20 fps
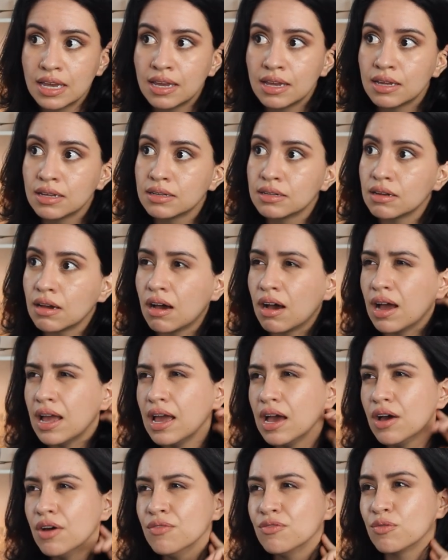and I
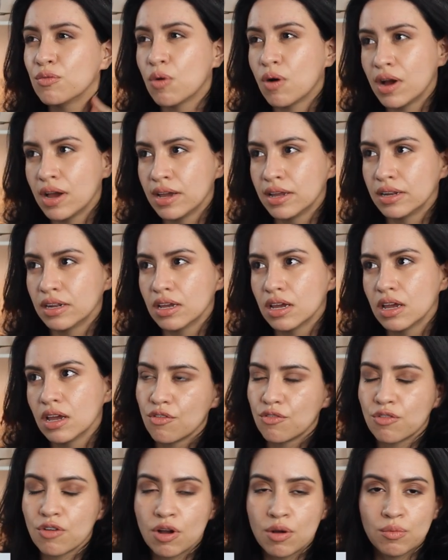have one
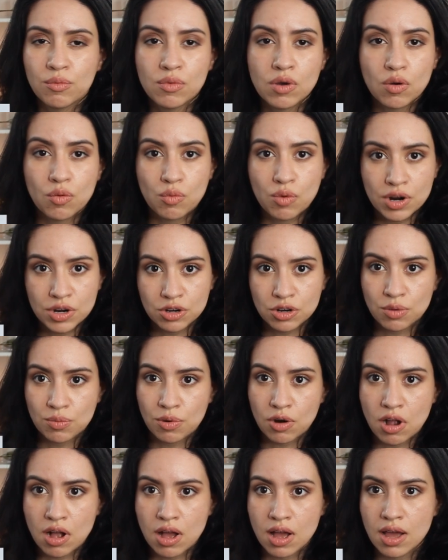from Wonder
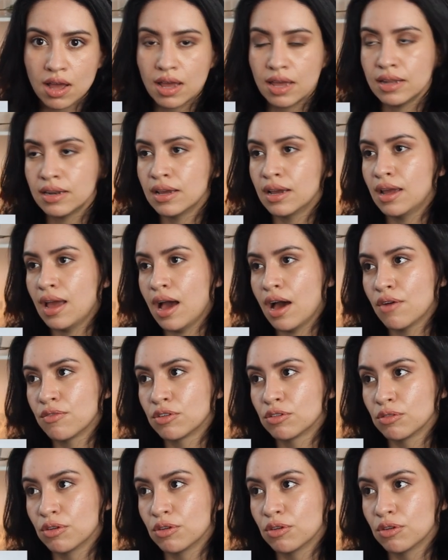Bra and I have a